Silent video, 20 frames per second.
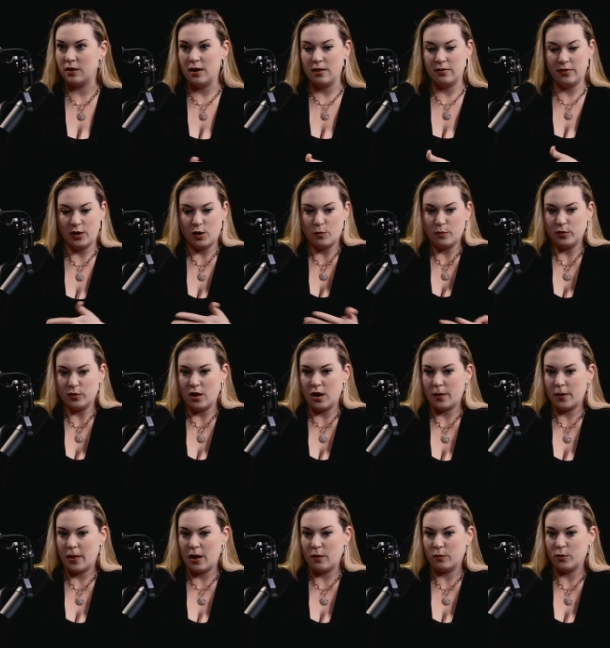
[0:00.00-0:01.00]
They don't belong in
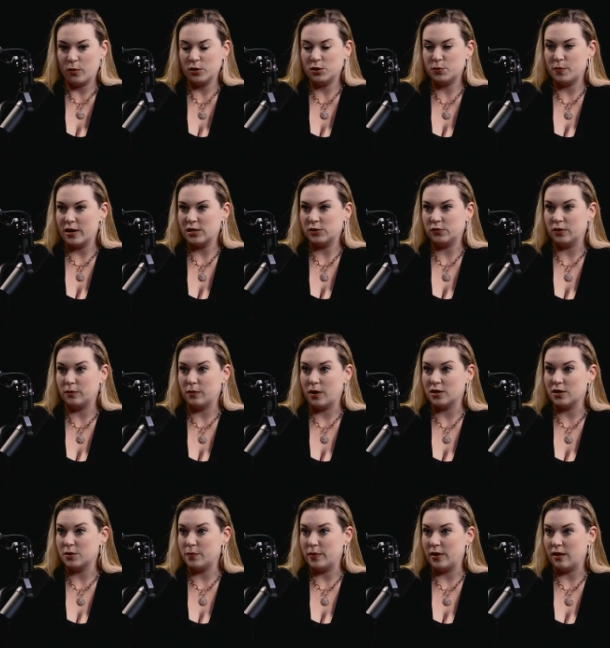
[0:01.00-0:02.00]
that role. It's best for them not
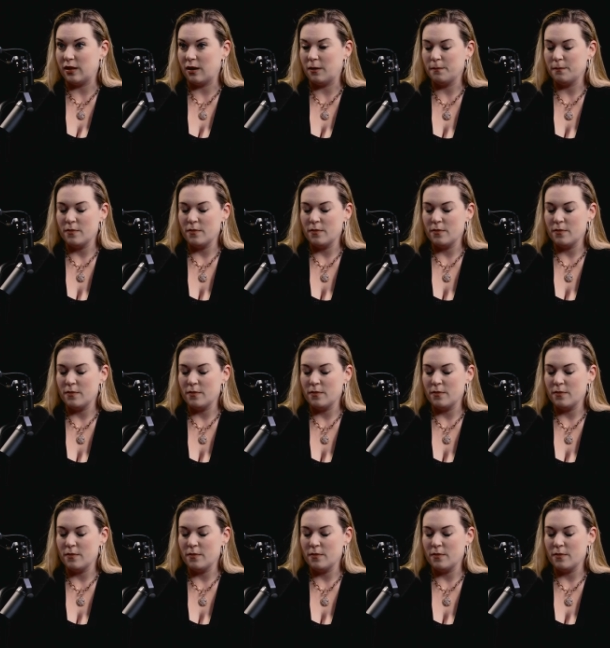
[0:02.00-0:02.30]
to be there.